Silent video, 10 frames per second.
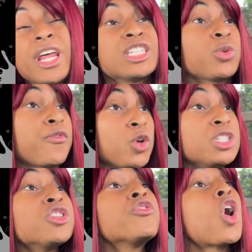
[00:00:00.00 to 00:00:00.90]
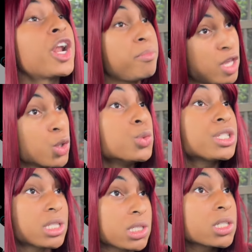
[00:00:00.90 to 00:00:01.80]
Gwen answer it for you since you've gone to
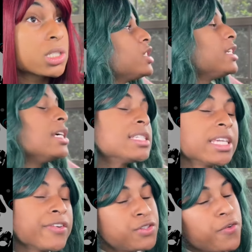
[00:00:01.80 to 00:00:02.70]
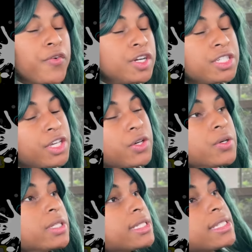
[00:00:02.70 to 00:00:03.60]
mute. She doesn't give two fudge
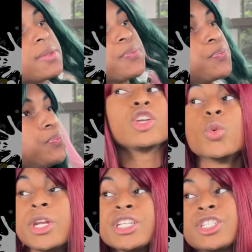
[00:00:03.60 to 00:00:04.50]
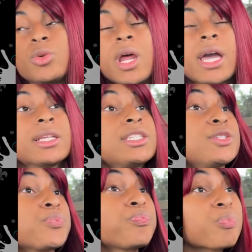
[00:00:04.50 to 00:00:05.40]
sickles. Gwen is too
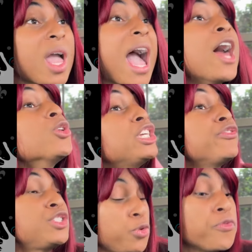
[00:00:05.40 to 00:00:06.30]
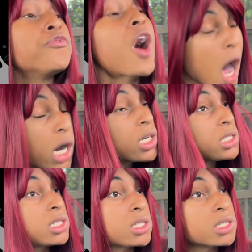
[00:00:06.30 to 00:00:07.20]
nice. I don't give She's two
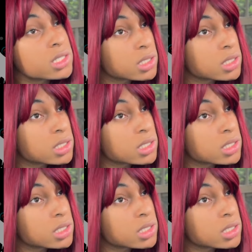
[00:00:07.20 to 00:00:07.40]
fucks.